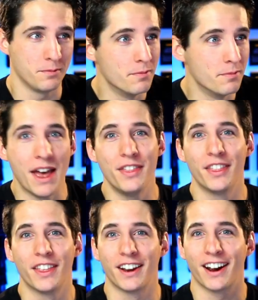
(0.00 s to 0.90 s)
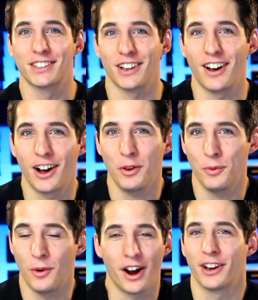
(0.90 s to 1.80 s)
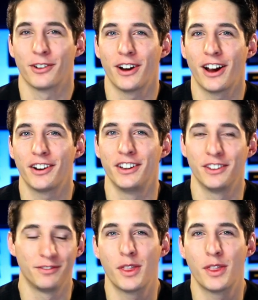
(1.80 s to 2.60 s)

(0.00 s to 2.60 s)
men that I saw walking around in